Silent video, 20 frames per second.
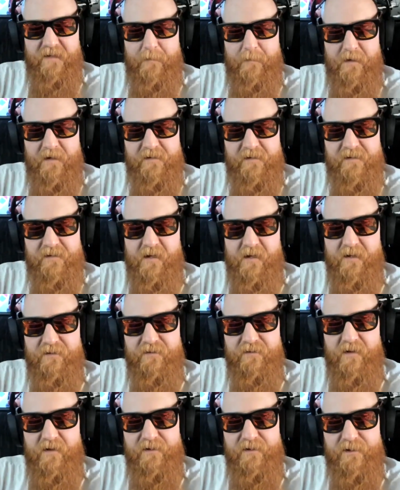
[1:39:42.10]
Snicket's
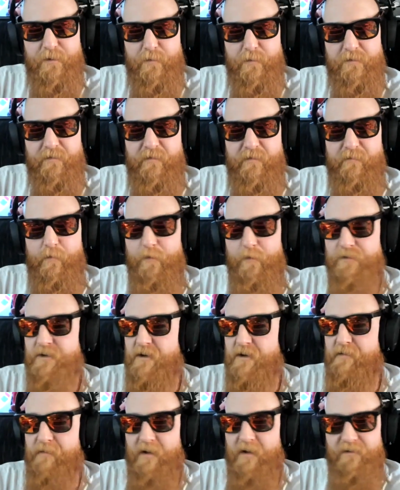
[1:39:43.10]
uh, series of
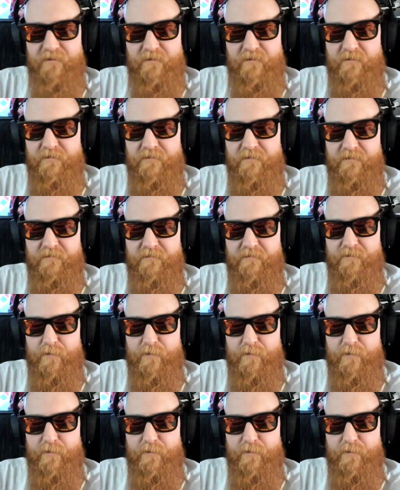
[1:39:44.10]
unfortunate events? So no.